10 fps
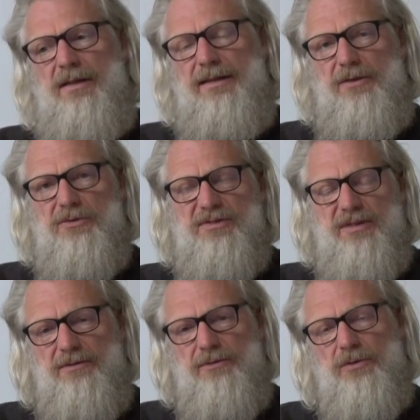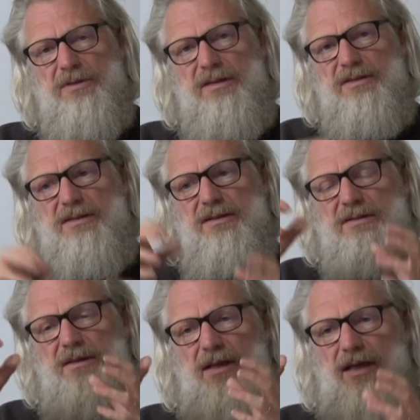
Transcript: and how self-organization